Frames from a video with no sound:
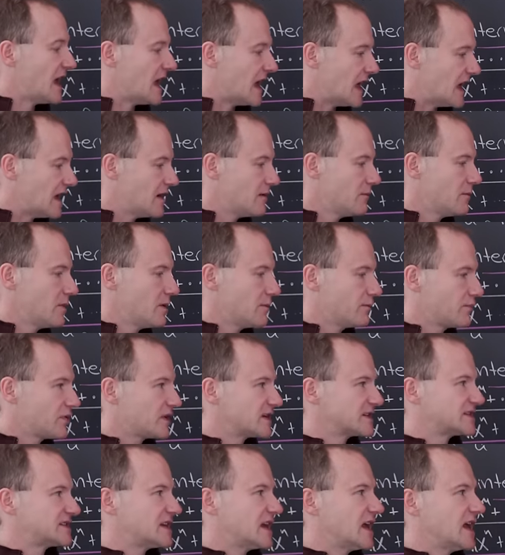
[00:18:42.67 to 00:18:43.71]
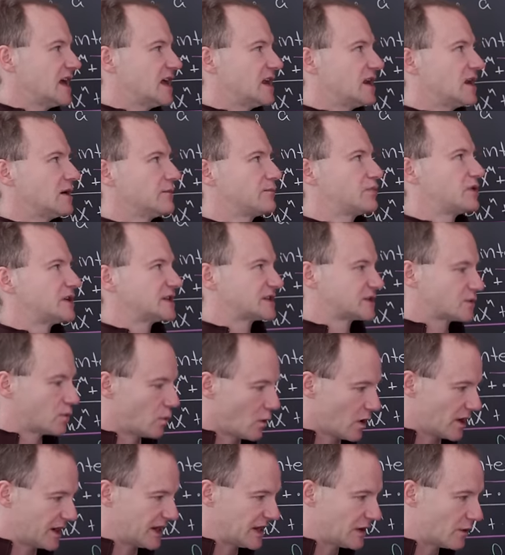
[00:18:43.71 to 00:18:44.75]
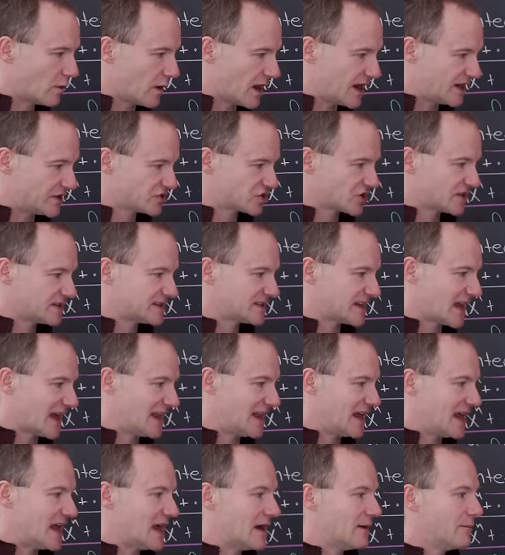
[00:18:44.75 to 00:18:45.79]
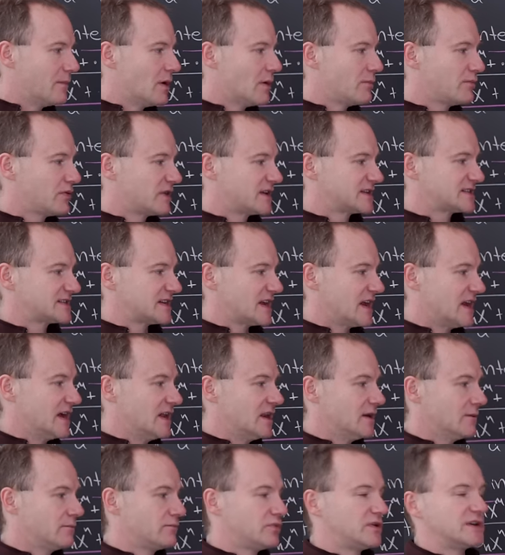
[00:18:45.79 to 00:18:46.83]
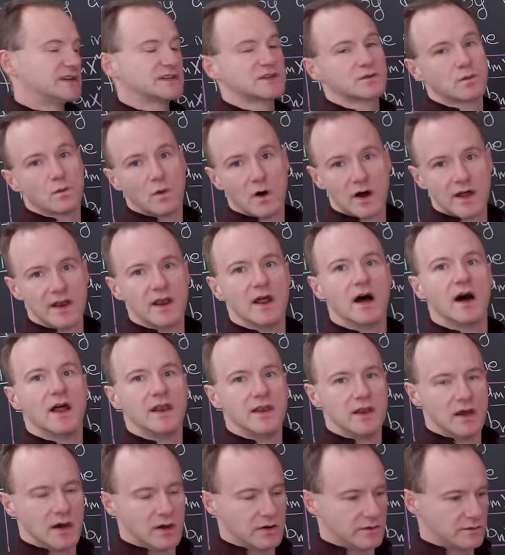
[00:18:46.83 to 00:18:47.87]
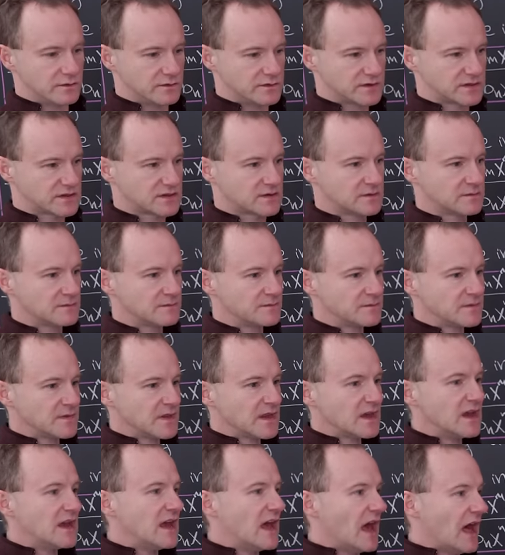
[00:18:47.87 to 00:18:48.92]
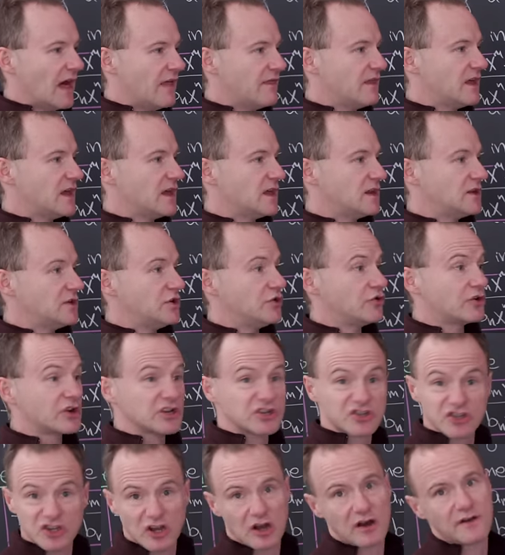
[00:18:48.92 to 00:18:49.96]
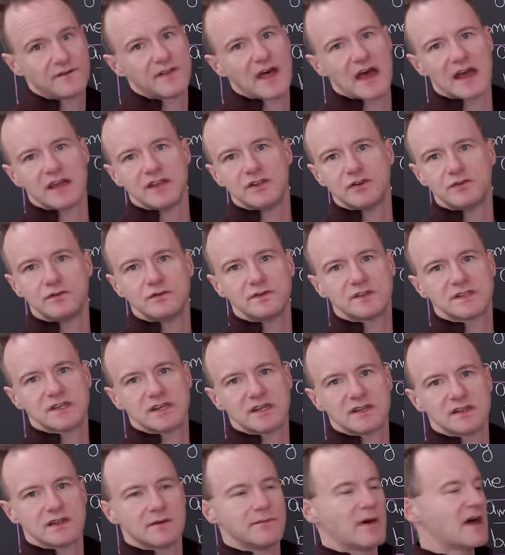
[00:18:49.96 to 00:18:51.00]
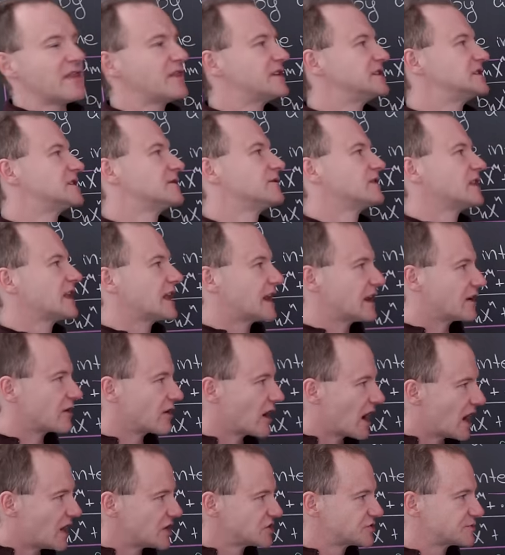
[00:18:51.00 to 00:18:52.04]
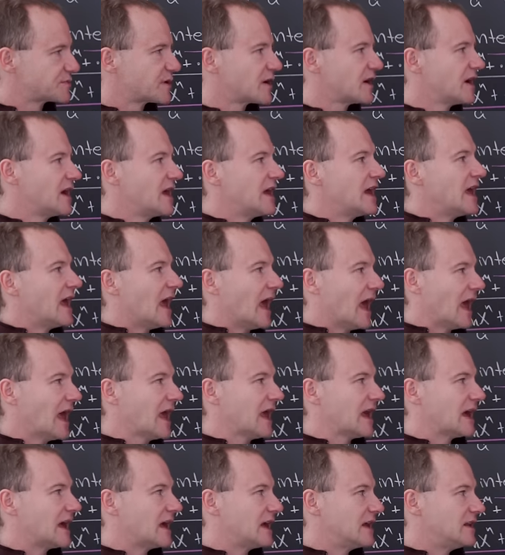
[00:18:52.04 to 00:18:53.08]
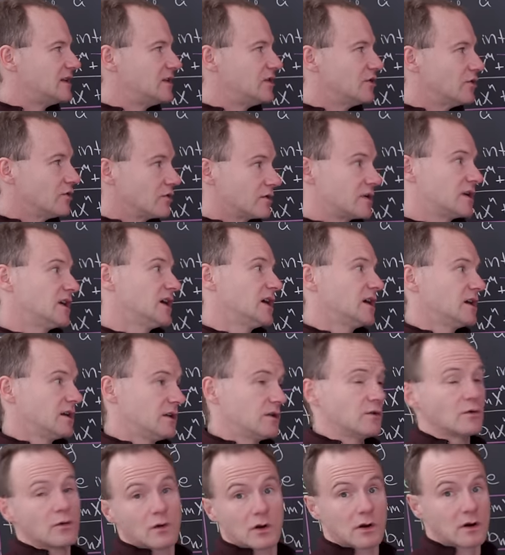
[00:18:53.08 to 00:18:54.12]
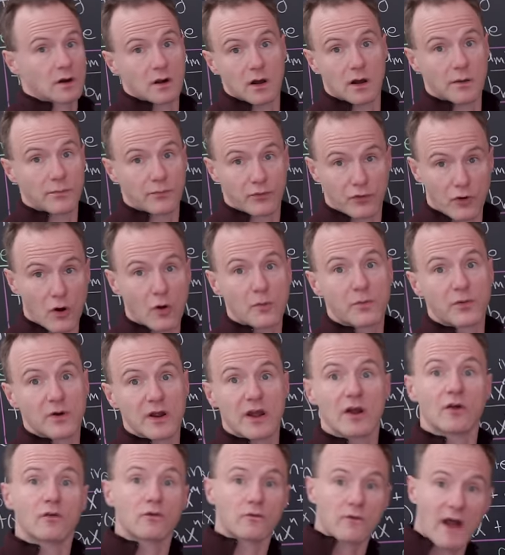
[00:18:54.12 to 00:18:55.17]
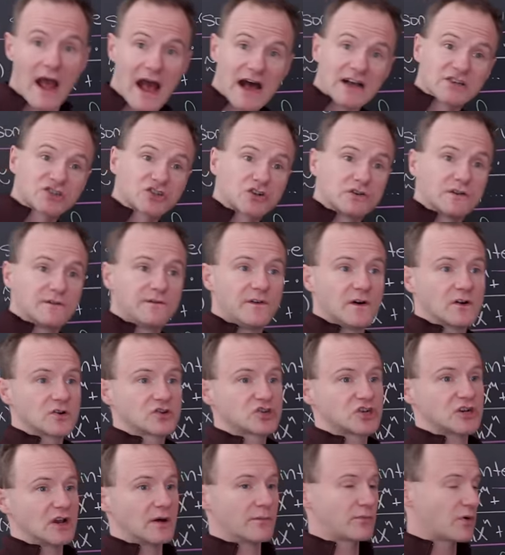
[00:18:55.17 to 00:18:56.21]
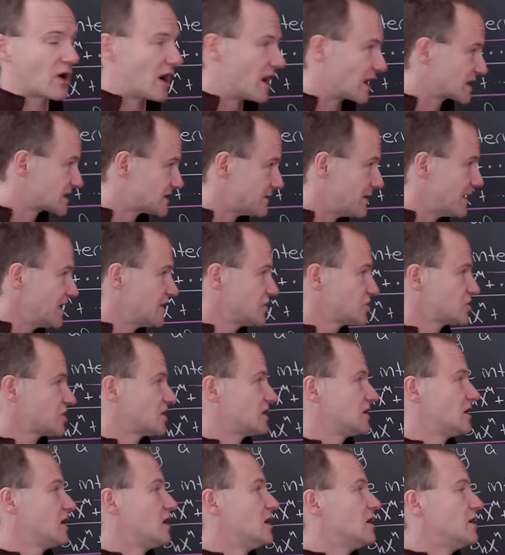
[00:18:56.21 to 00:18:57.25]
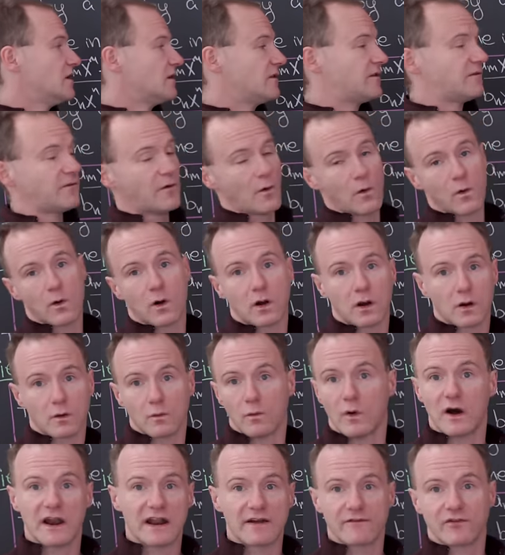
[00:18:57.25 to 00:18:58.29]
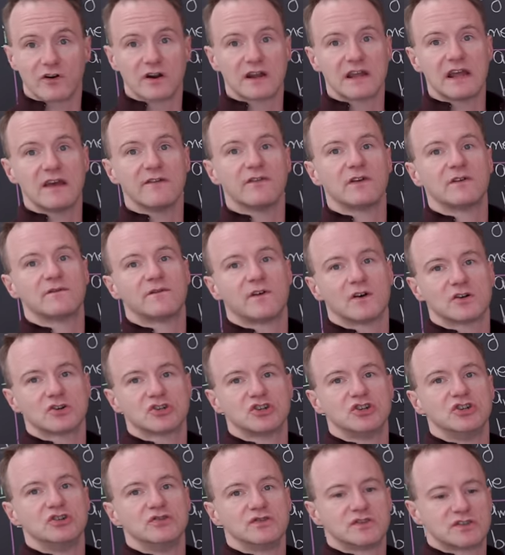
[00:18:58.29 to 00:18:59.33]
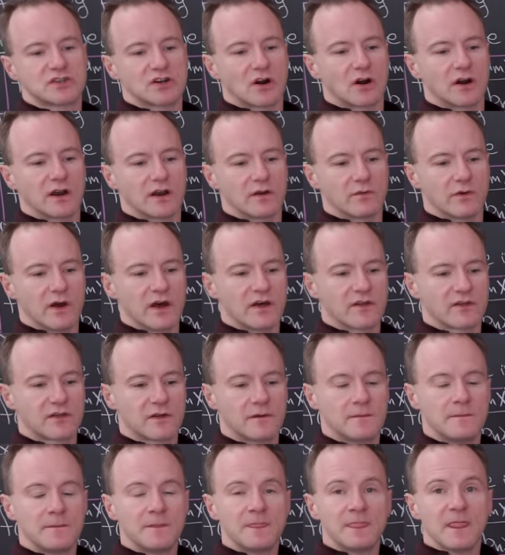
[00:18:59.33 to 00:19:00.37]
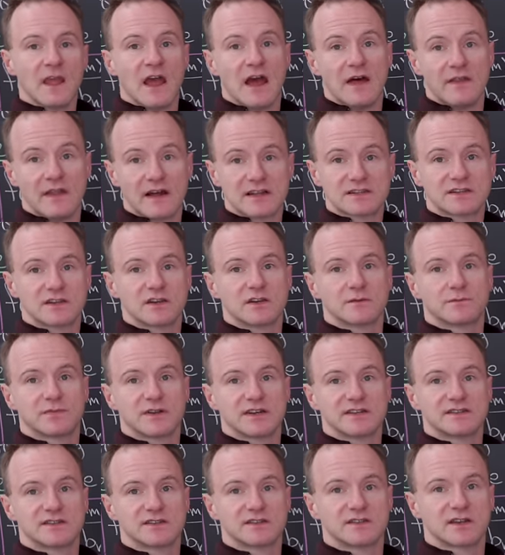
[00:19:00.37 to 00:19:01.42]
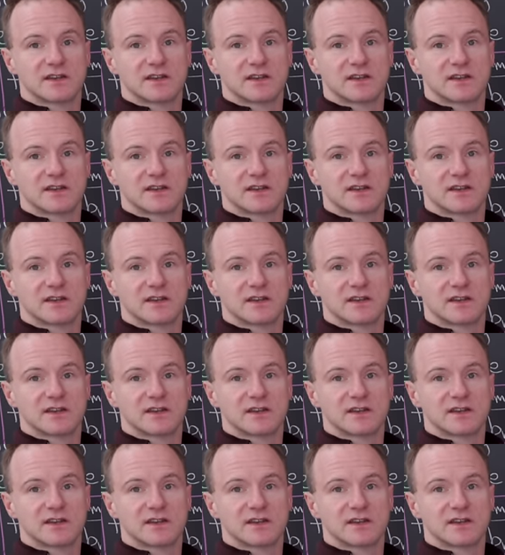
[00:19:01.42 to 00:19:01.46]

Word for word: m plus n plus 1 equations and m plus n plus 1 unknowns. And then you can solve that using the methods of linear algebra and you'll get your appropriate rational function approximation for whatever given function you started with. And that's a good place to